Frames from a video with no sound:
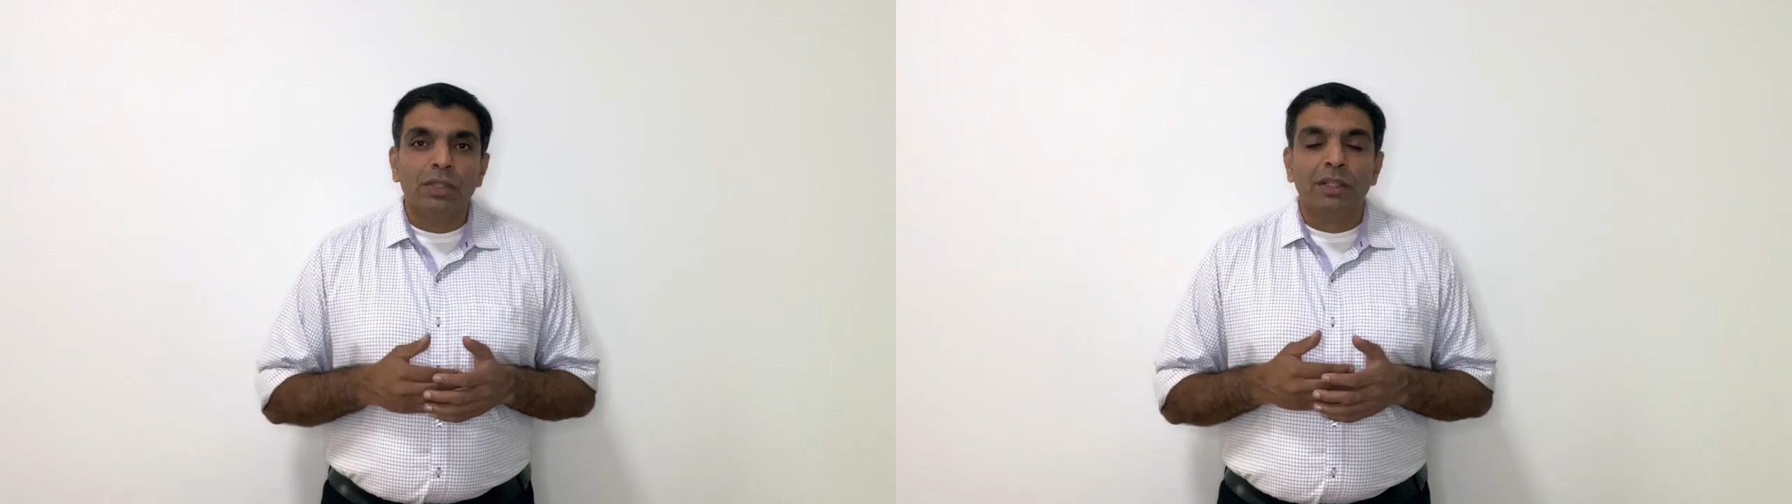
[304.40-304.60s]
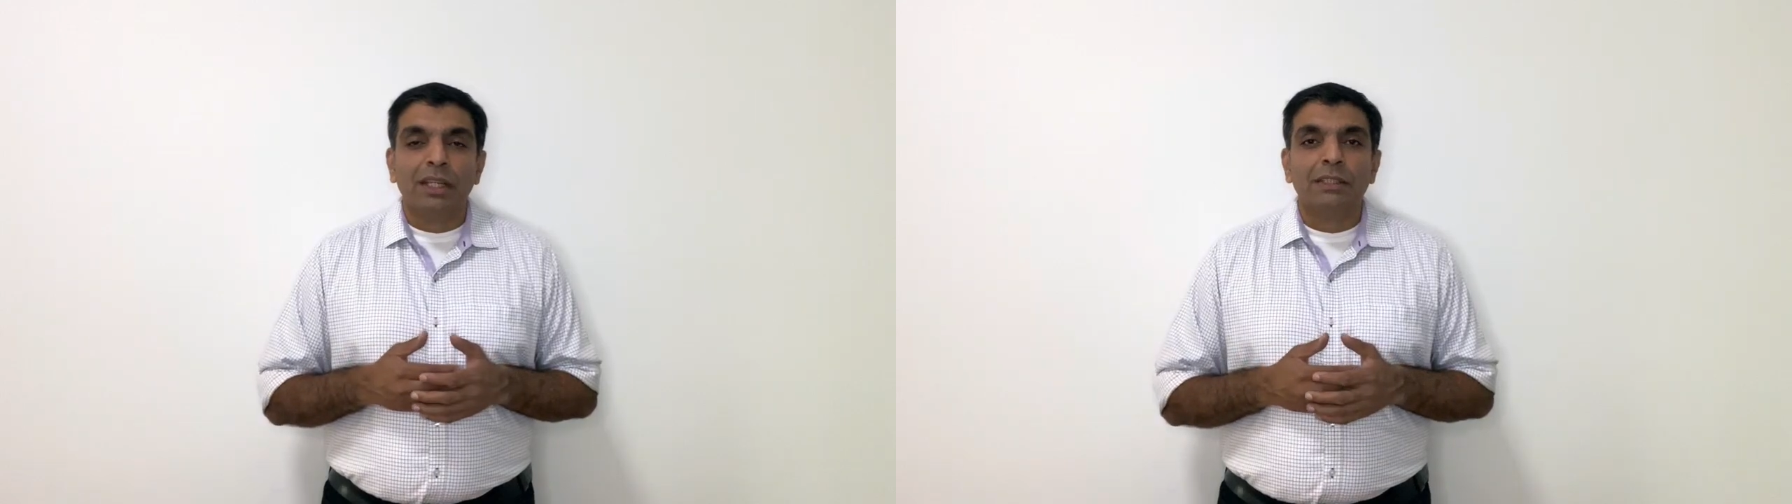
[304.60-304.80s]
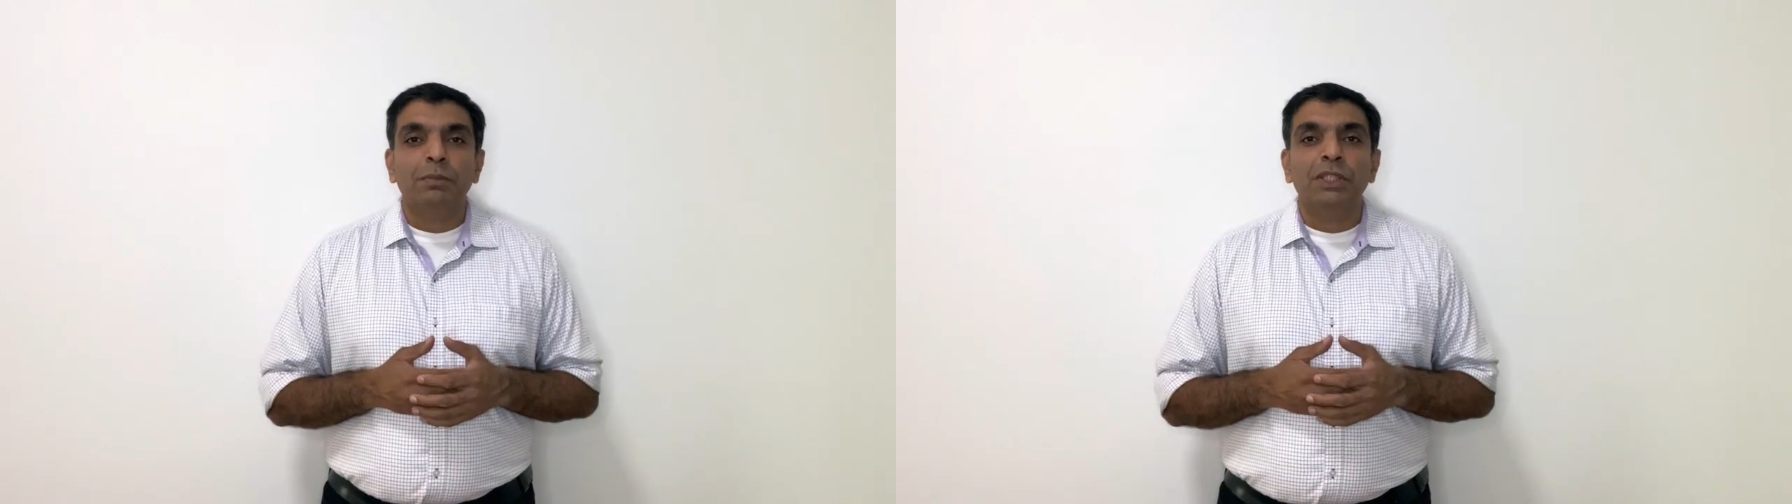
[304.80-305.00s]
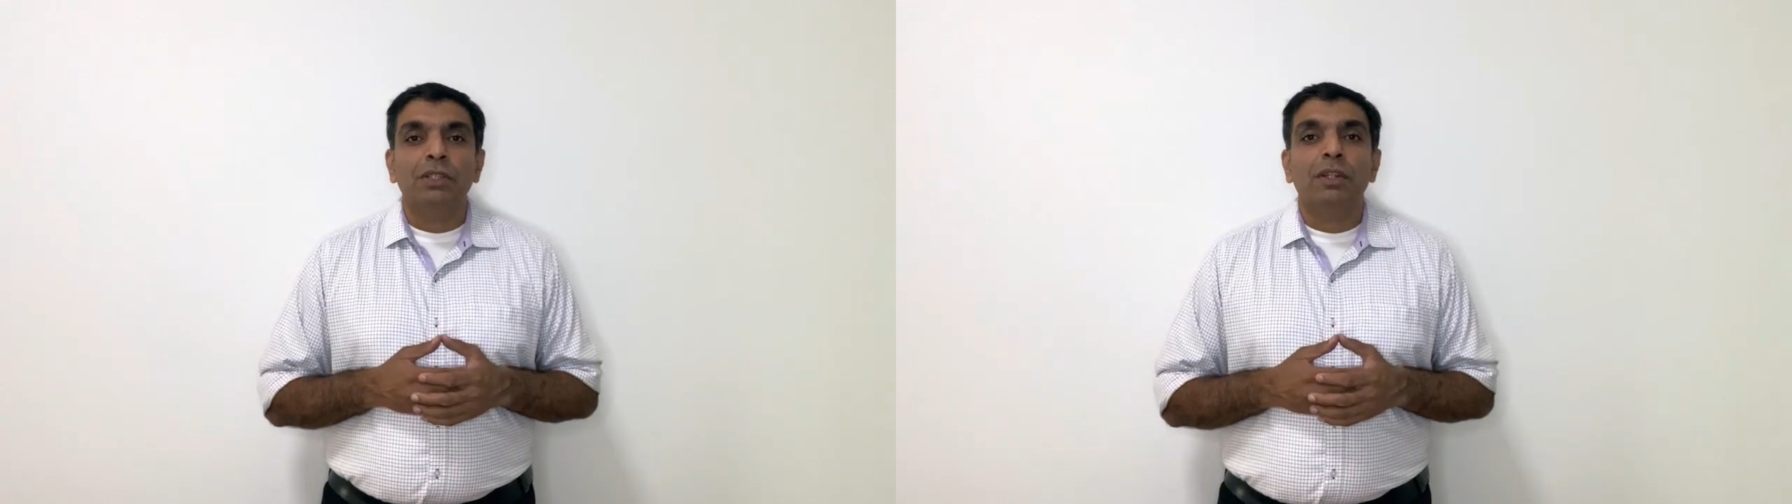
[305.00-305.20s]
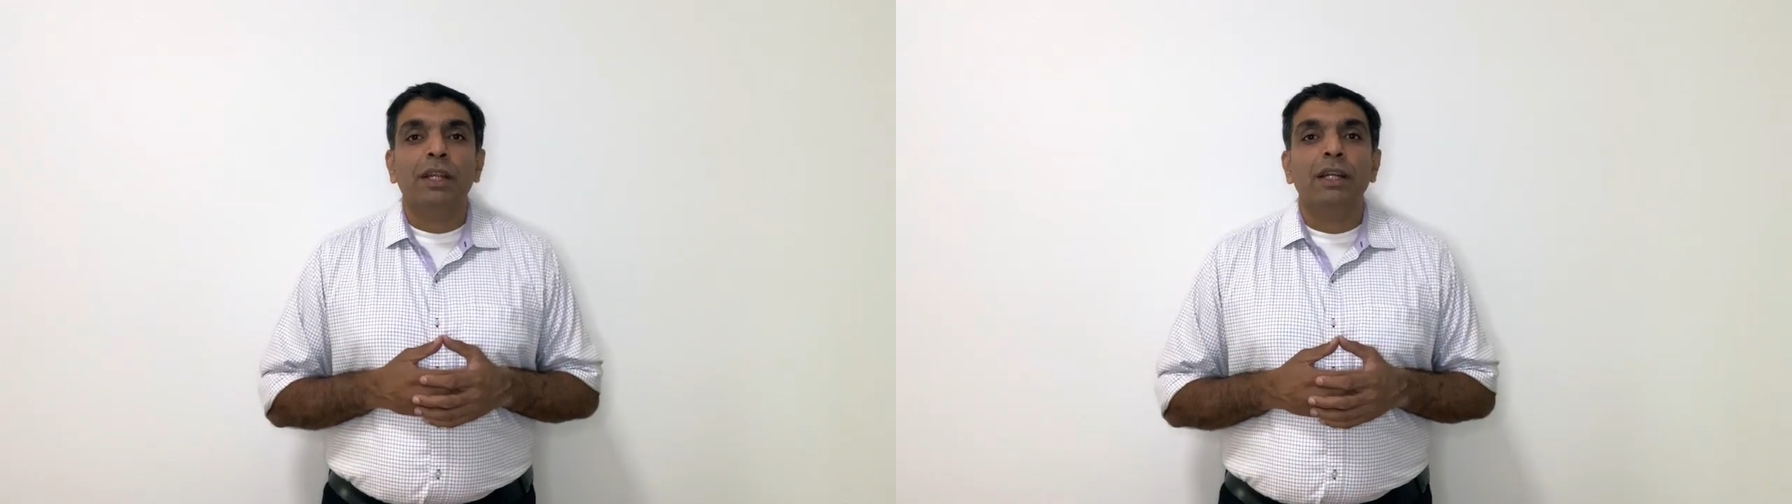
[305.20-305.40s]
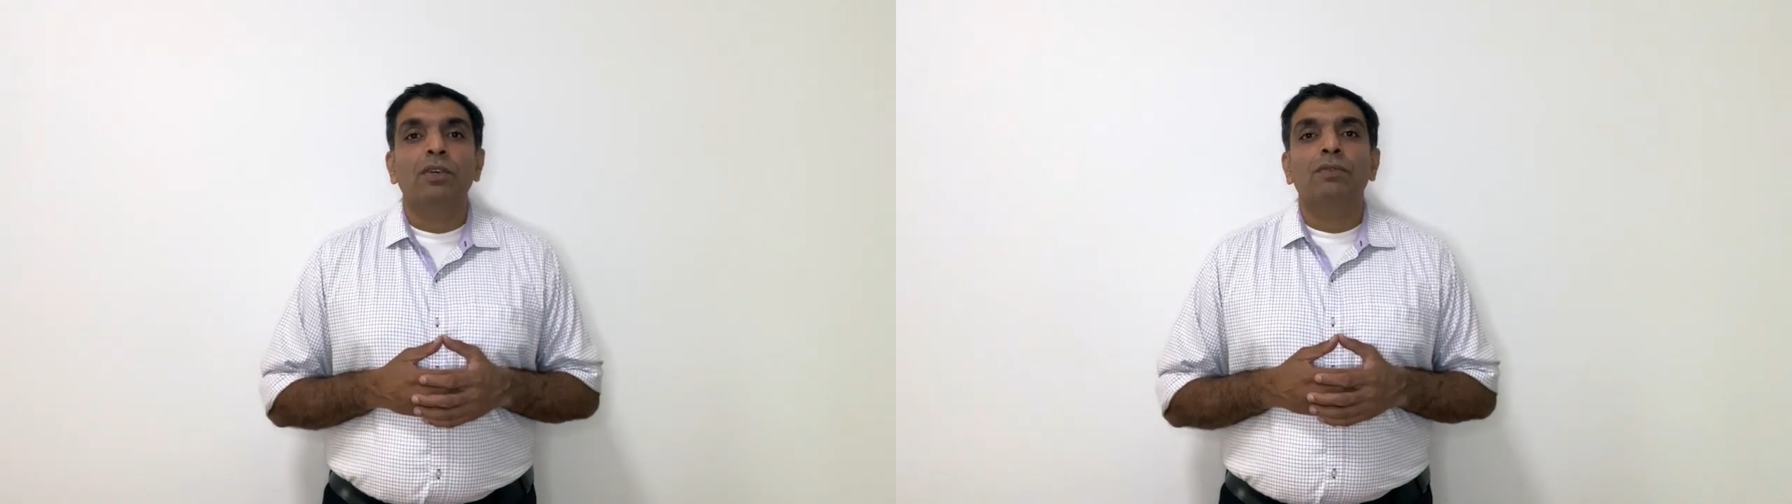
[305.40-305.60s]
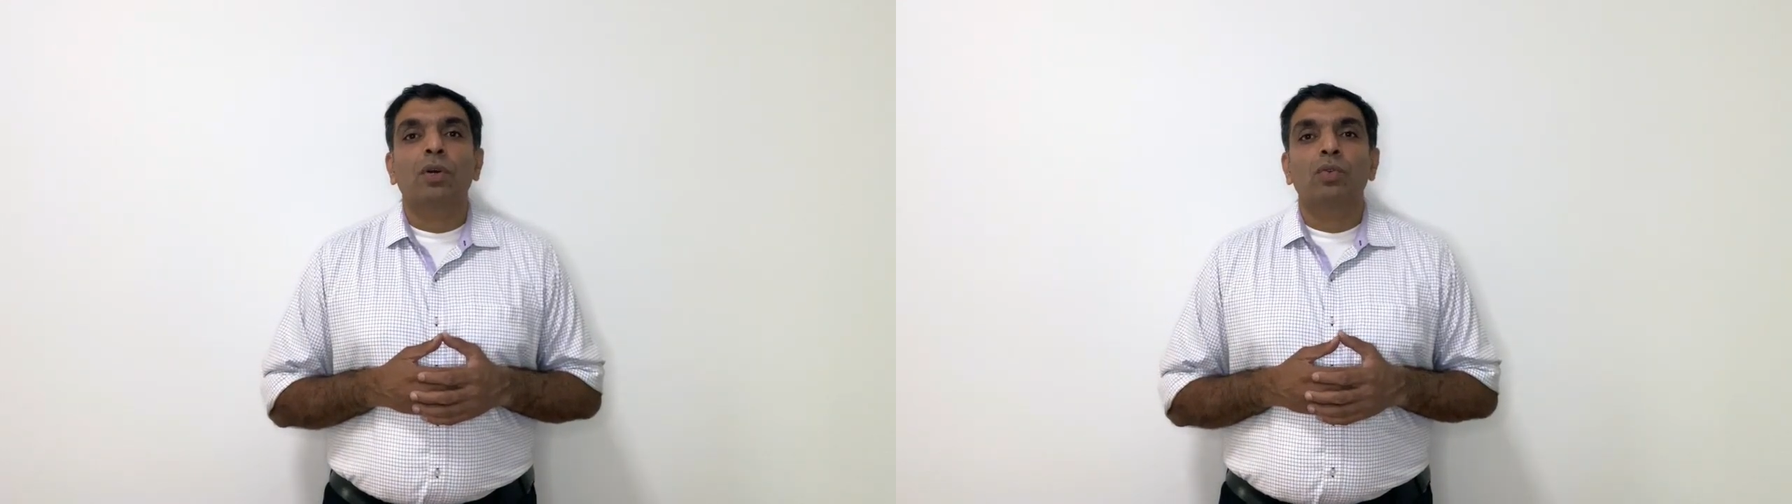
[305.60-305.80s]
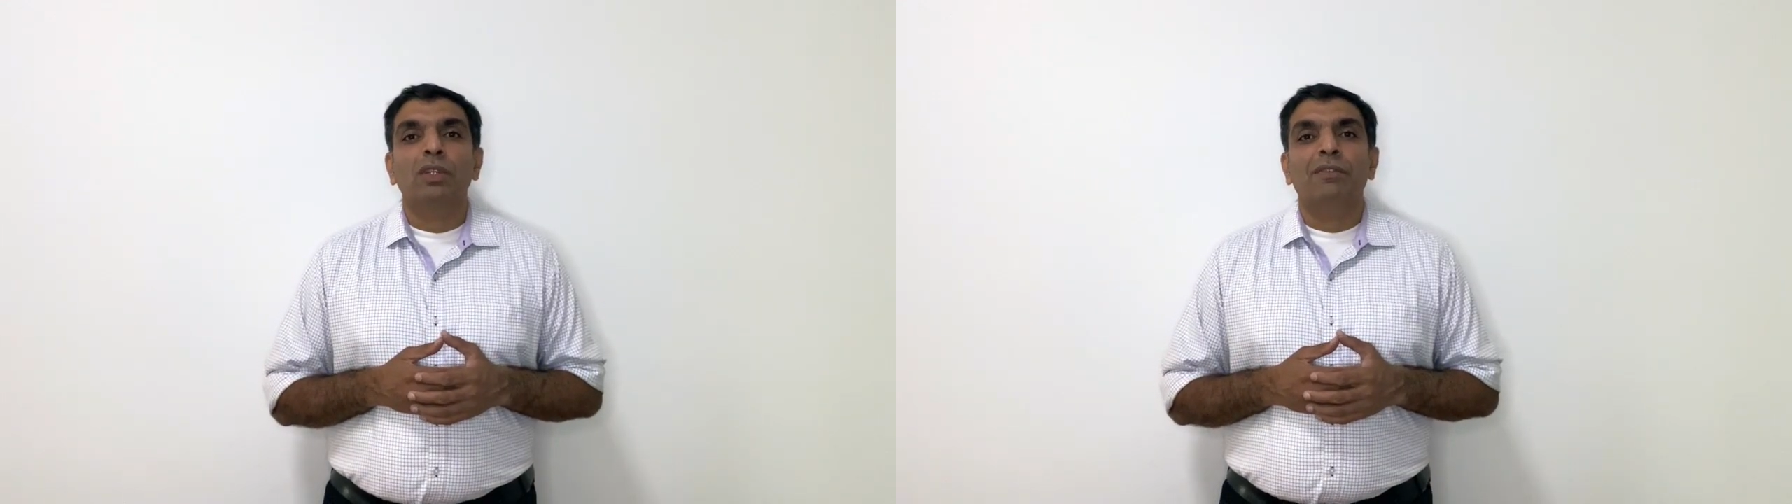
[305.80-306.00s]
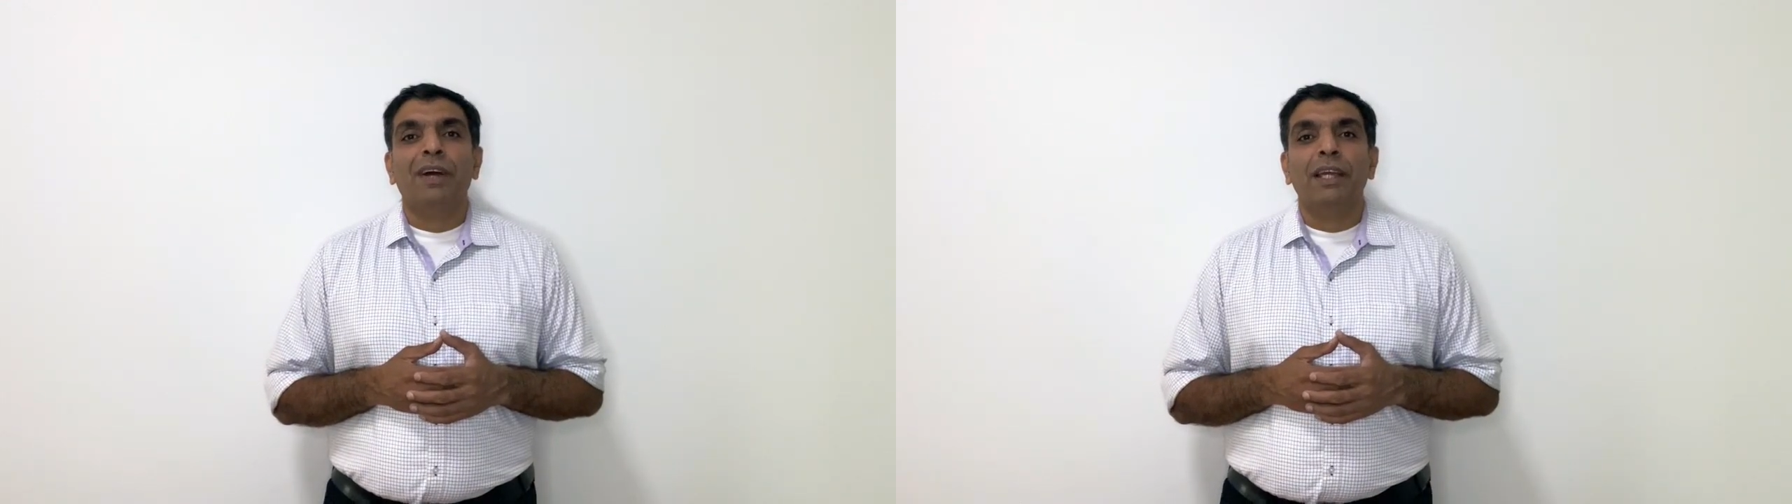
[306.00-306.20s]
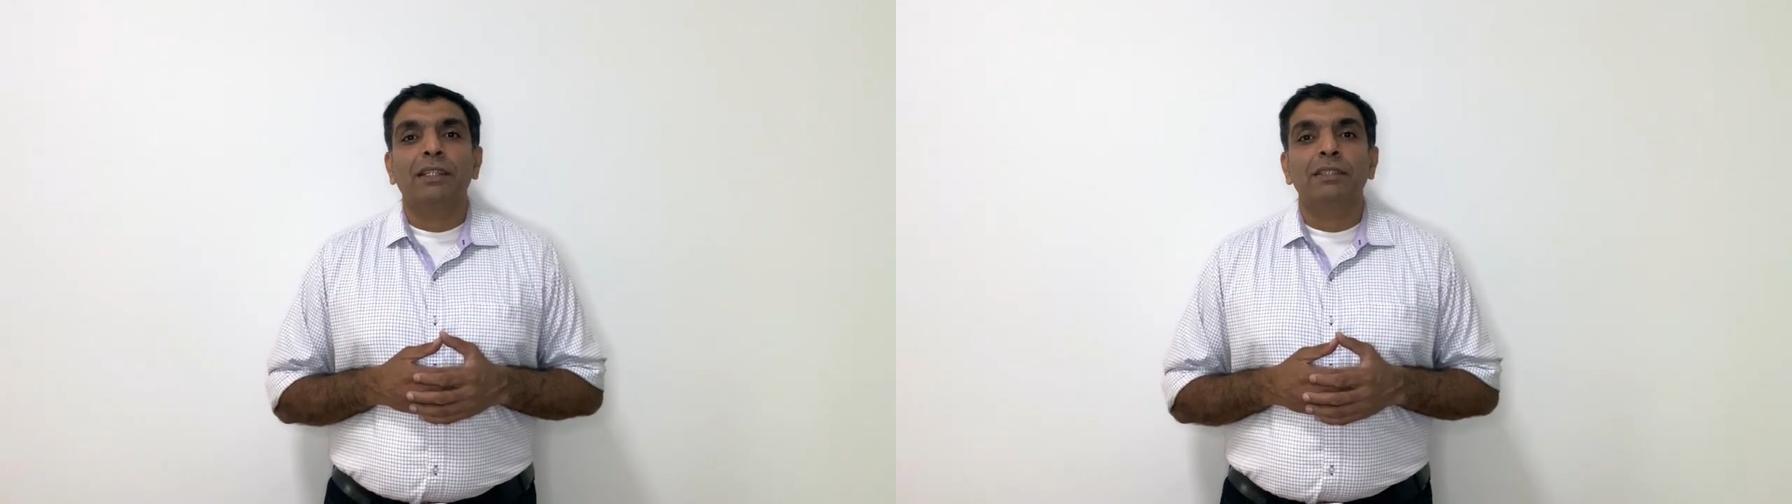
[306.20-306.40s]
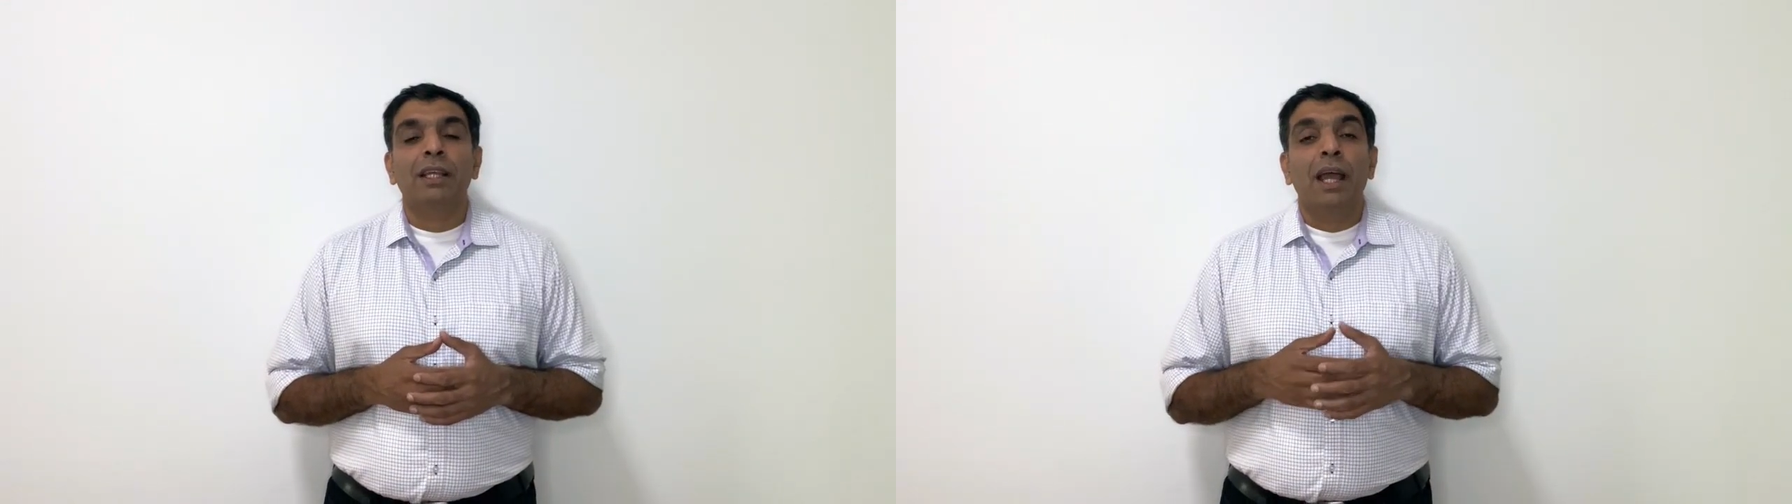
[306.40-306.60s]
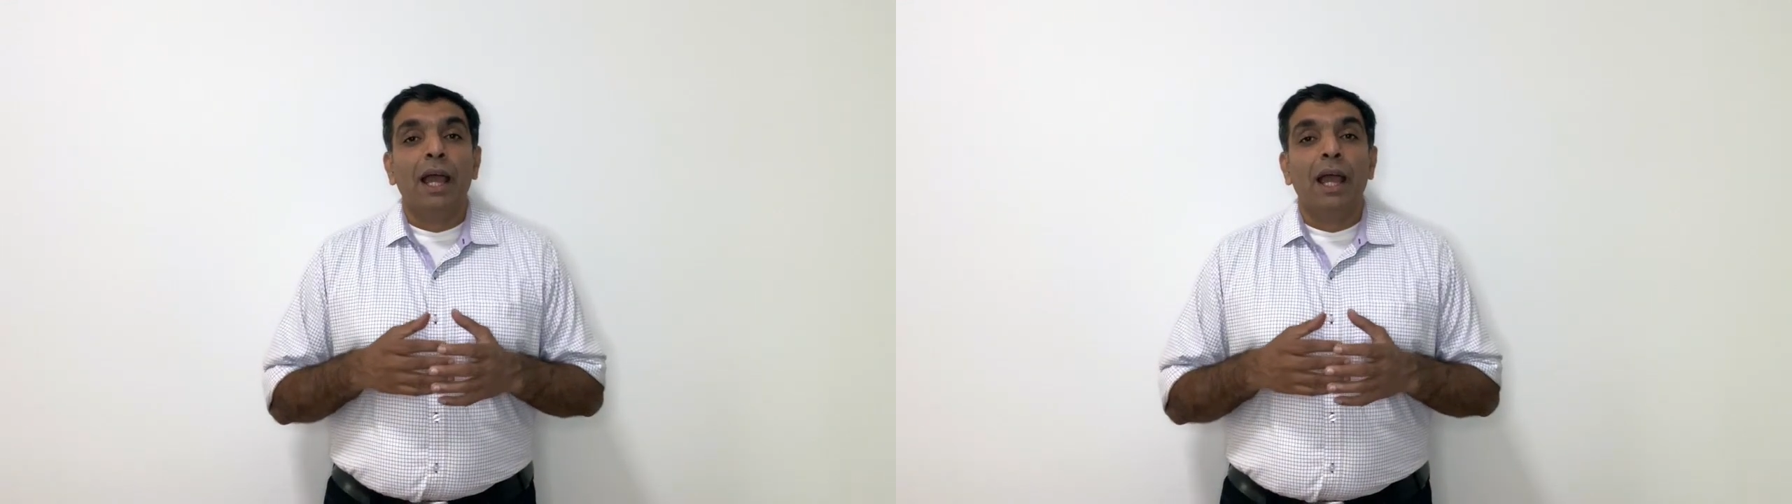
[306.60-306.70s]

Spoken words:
transmission rate of coronavirus